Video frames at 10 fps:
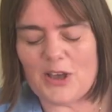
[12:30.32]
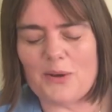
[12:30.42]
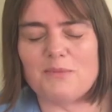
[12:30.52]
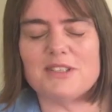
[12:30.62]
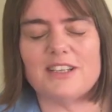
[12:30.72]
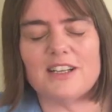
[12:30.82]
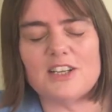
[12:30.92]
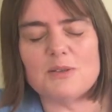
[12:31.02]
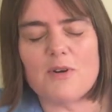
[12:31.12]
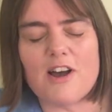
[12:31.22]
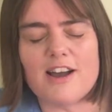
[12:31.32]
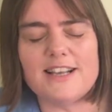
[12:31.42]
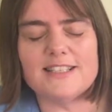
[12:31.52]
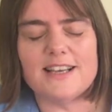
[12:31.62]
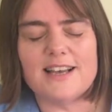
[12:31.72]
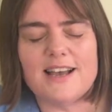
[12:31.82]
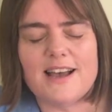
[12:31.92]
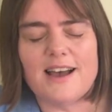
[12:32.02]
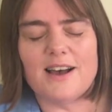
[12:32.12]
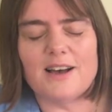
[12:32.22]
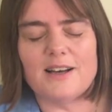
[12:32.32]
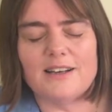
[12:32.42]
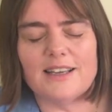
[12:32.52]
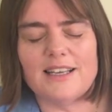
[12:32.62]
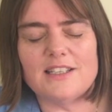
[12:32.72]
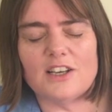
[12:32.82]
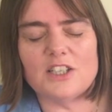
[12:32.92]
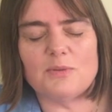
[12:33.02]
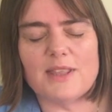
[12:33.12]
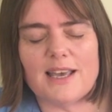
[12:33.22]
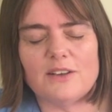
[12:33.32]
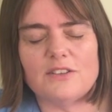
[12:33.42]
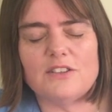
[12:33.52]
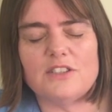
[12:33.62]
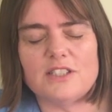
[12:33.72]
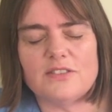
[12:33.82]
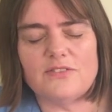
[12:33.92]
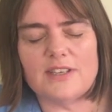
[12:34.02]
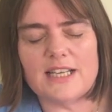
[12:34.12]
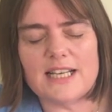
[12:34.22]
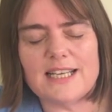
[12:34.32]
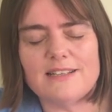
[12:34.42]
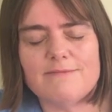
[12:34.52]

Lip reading: I'm just going to close my eyes, get in touch with how she's feeling.